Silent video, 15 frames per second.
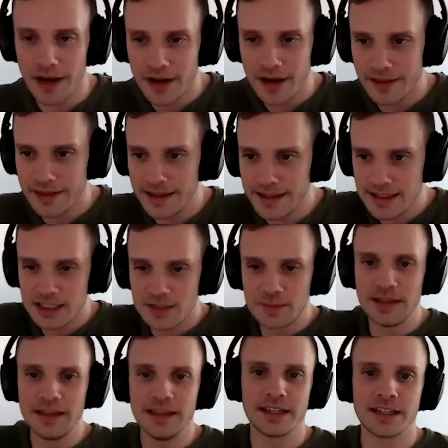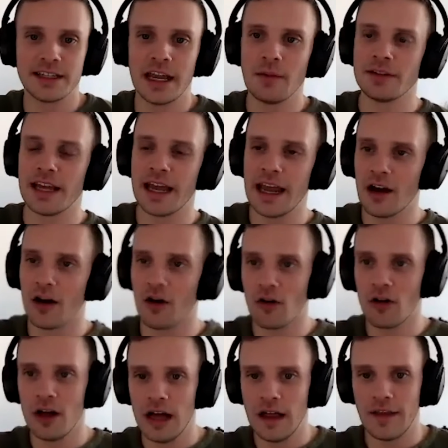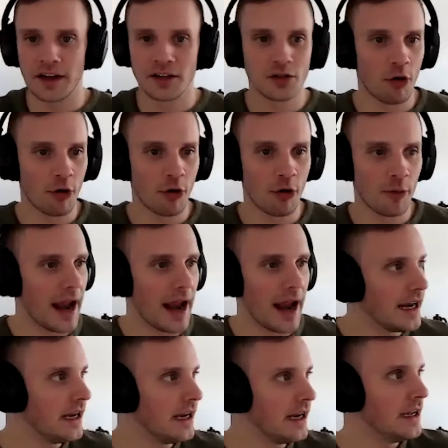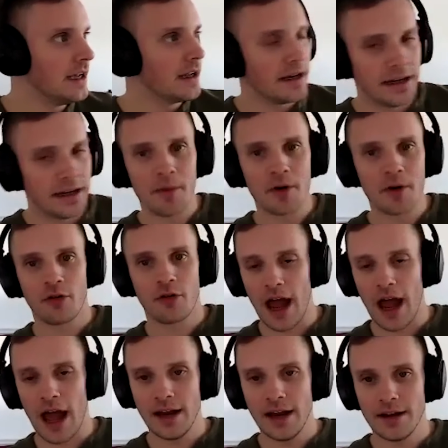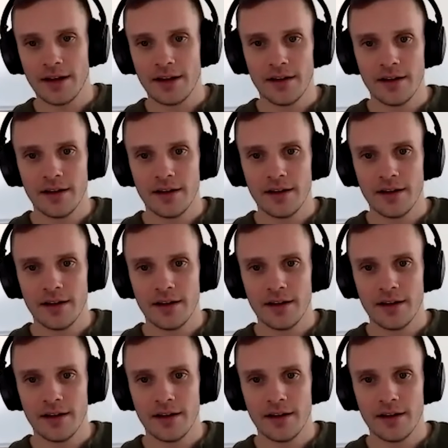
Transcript: But this has been the same tale that's told about any Democrat